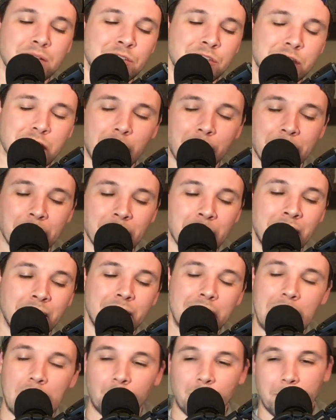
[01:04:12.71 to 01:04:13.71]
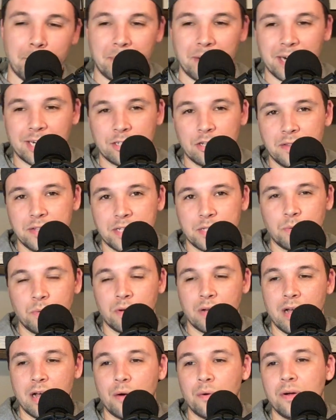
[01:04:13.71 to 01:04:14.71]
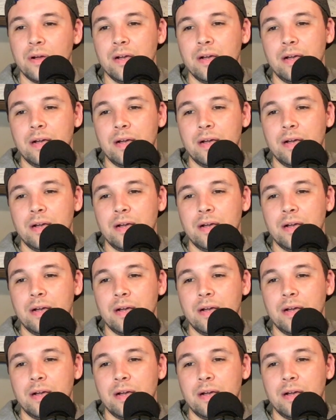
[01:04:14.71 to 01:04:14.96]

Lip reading: So, how do I predict all this will go?